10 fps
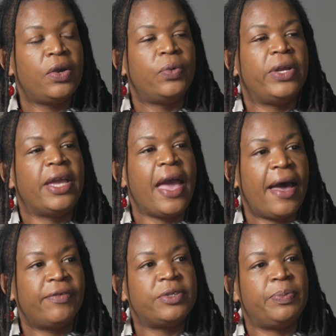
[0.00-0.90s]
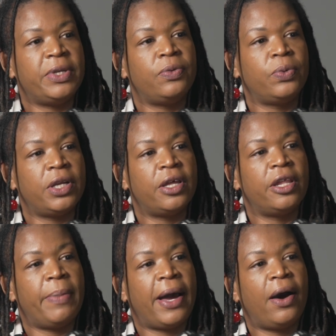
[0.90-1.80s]
We have to be real
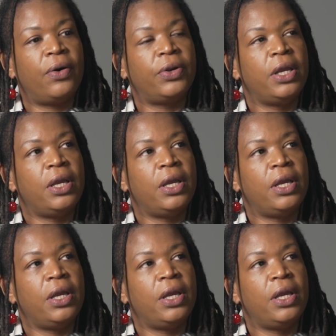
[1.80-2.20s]
about